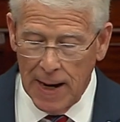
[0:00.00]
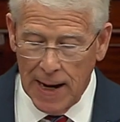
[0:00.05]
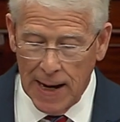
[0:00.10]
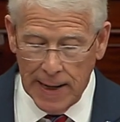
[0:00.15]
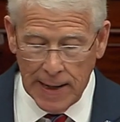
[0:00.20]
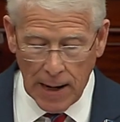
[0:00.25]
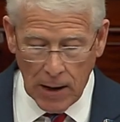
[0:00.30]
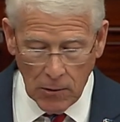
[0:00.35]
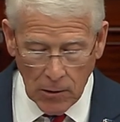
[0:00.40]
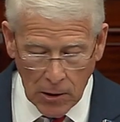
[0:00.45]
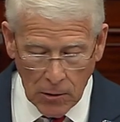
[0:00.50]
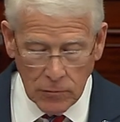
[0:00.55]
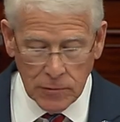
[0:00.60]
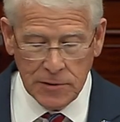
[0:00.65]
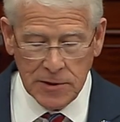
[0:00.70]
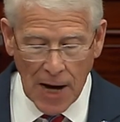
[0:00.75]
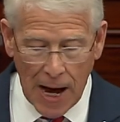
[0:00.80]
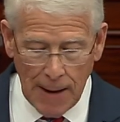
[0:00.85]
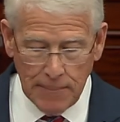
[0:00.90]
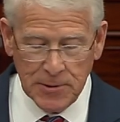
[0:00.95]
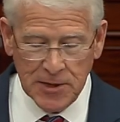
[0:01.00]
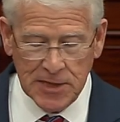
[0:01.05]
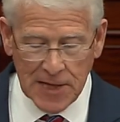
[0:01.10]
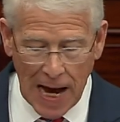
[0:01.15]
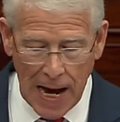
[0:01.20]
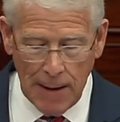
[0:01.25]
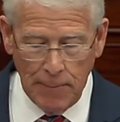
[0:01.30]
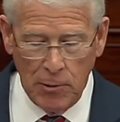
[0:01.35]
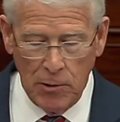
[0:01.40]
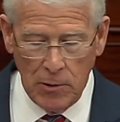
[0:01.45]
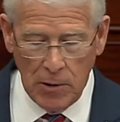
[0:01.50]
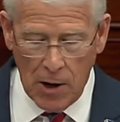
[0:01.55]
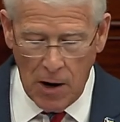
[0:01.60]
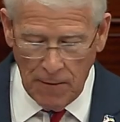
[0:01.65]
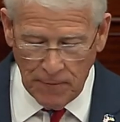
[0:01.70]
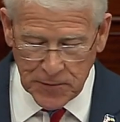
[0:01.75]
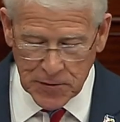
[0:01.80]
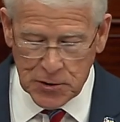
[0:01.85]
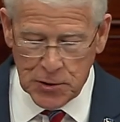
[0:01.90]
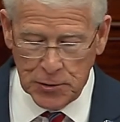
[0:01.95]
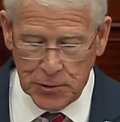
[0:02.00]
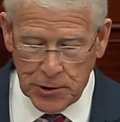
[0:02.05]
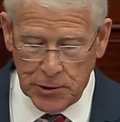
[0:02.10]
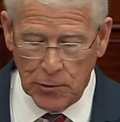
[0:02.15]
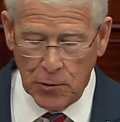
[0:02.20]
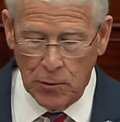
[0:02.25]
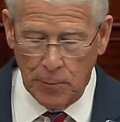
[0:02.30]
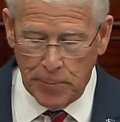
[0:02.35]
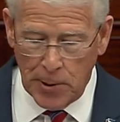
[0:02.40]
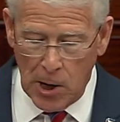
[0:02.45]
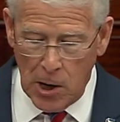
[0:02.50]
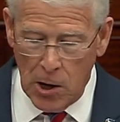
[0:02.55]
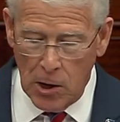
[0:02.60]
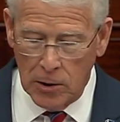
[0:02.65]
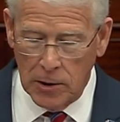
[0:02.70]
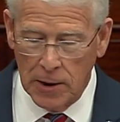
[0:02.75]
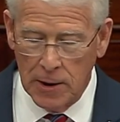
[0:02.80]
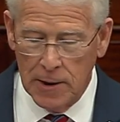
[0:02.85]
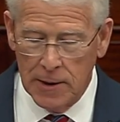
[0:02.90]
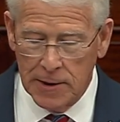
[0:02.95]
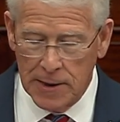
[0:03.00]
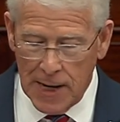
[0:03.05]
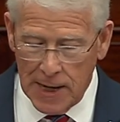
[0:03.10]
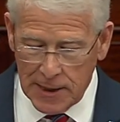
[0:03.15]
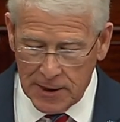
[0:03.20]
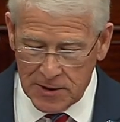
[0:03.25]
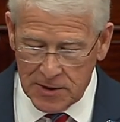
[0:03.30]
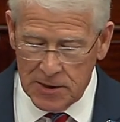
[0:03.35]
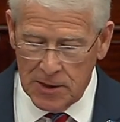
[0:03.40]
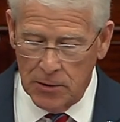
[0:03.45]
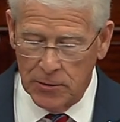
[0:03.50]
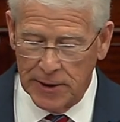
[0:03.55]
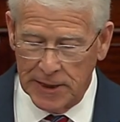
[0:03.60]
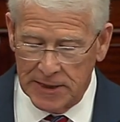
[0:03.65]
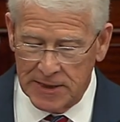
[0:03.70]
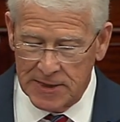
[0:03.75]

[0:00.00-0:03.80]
and our own top cyber officer, General Paul Nakasone,